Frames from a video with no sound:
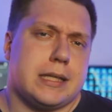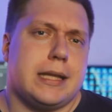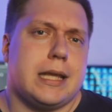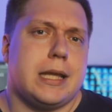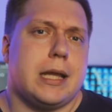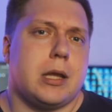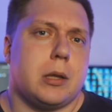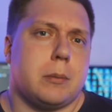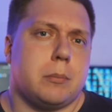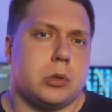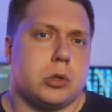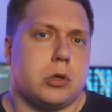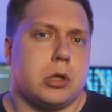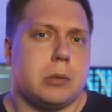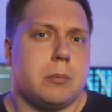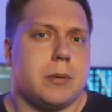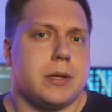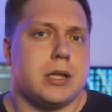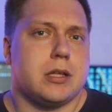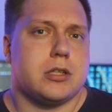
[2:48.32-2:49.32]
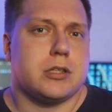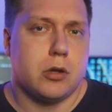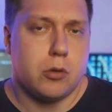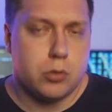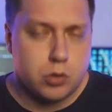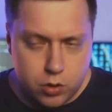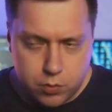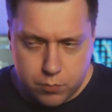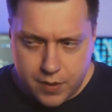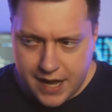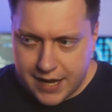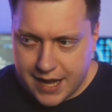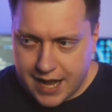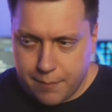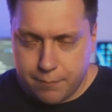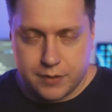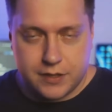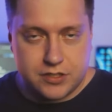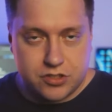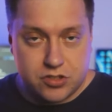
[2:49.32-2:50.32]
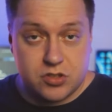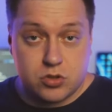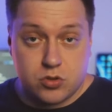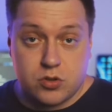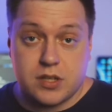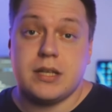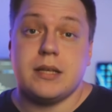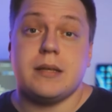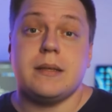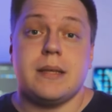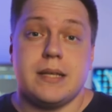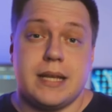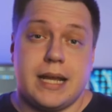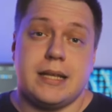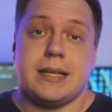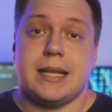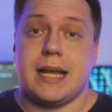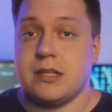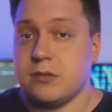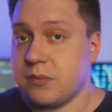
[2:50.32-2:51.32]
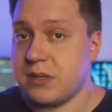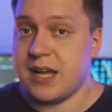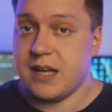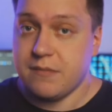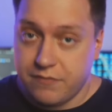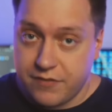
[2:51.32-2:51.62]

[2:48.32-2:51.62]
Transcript: need a computer because the rollback happens through it. And yes, we have